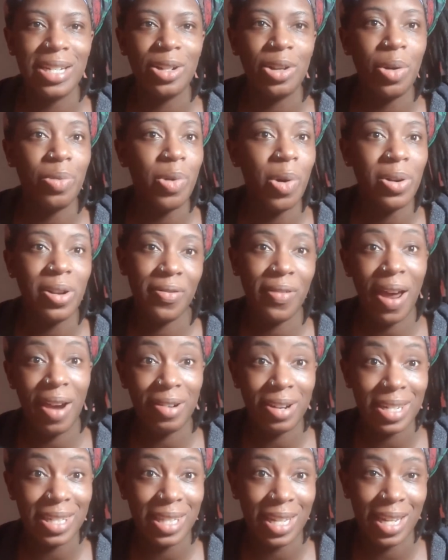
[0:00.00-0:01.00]

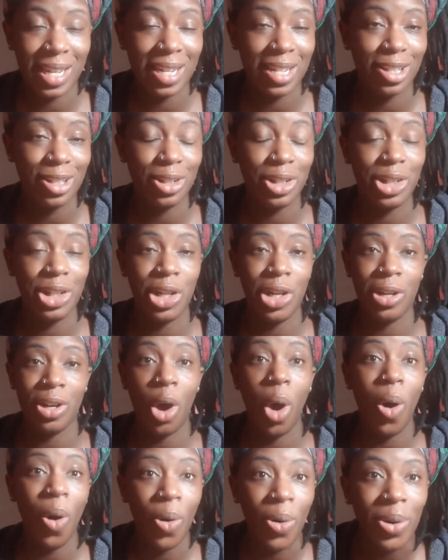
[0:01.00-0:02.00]
coronavirus thing took
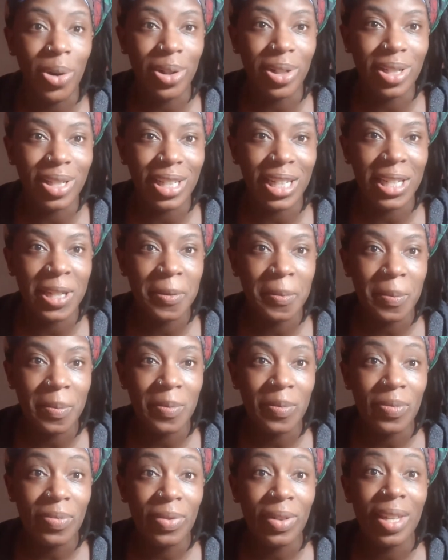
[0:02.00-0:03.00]
hold.
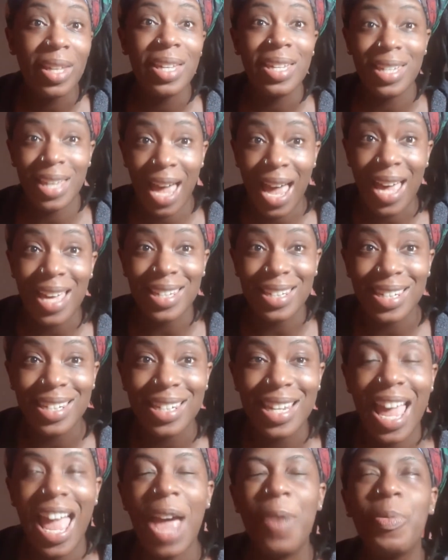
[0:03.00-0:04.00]

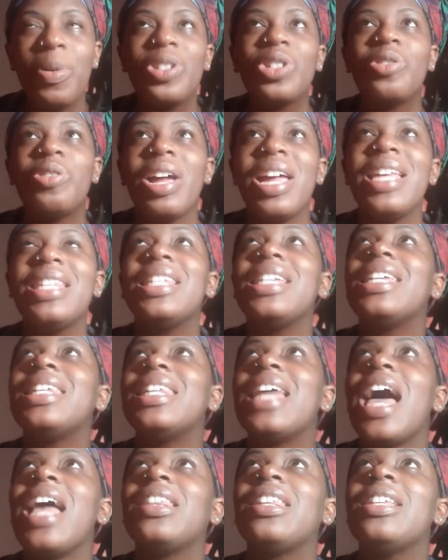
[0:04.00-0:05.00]
Yes. And what's crazy is
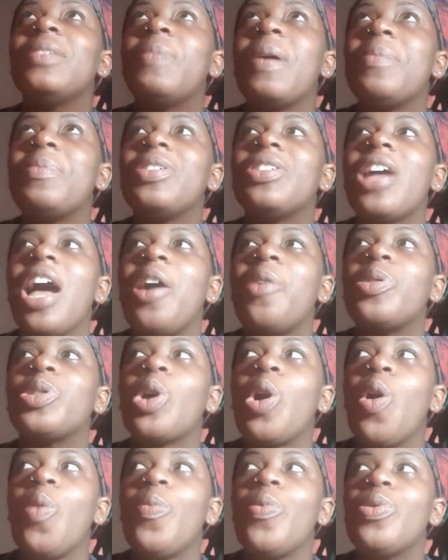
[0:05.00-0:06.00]
that this baby shower was
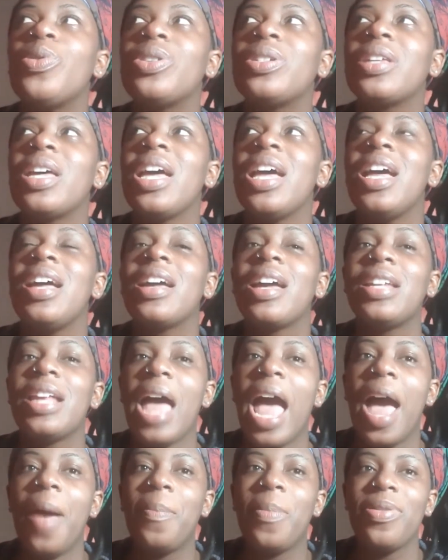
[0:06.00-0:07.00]
almost going to
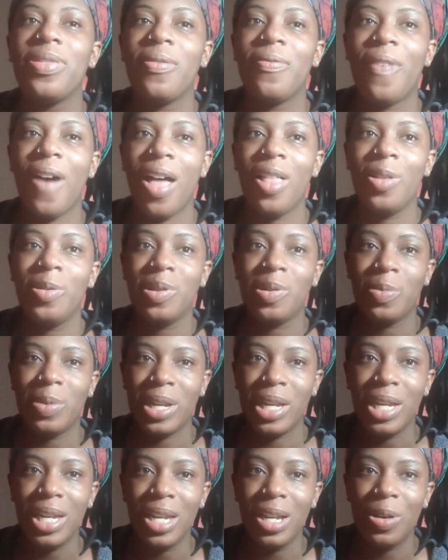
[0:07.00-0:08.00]
happen the following
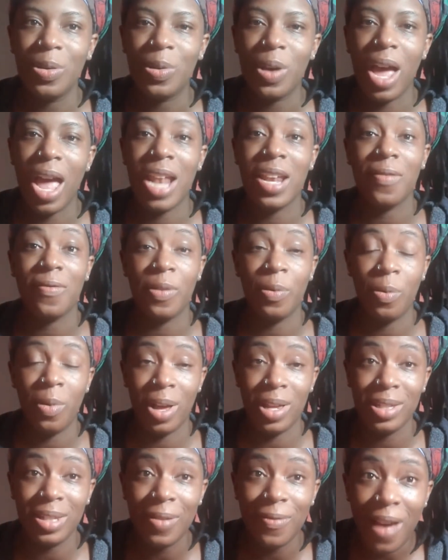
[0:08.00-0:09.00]
week. And if it
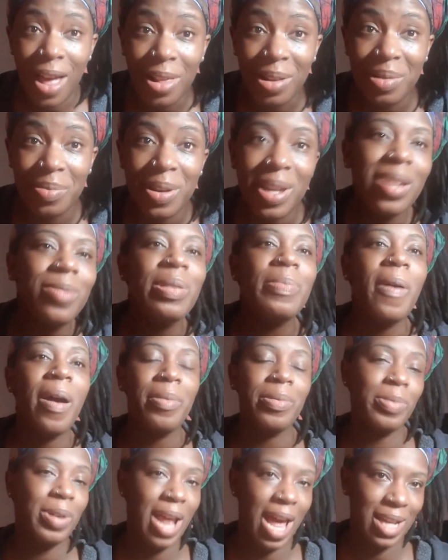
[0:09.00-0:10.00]
was the following week, we
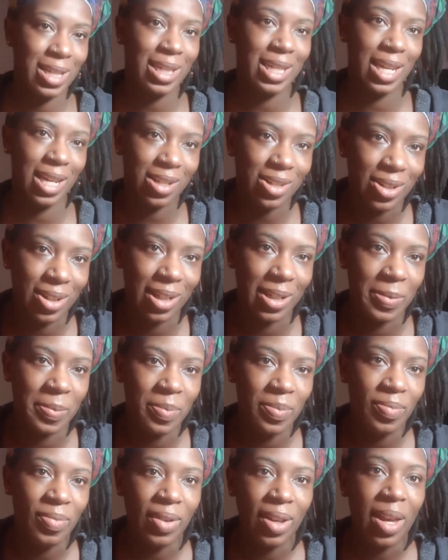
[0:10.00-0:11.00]
probably would have had to cancel it
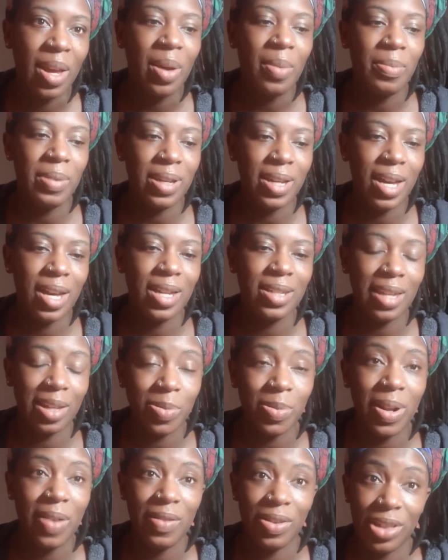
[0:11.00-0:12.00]
because that's
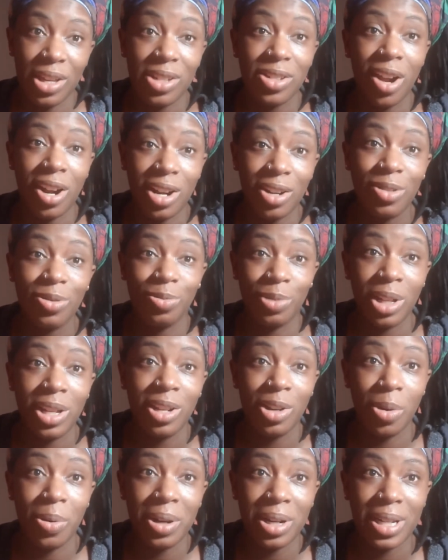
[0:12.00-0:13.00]
when everything started really
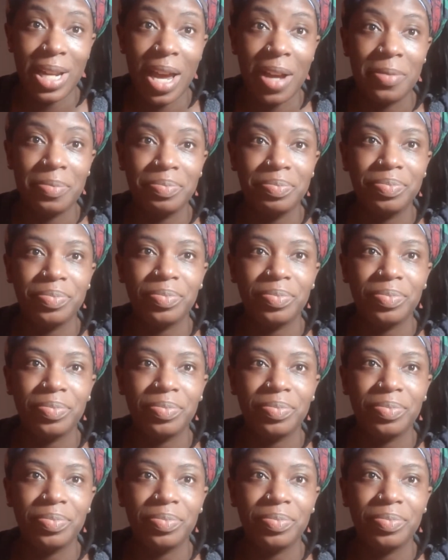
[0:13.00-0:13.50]
going down.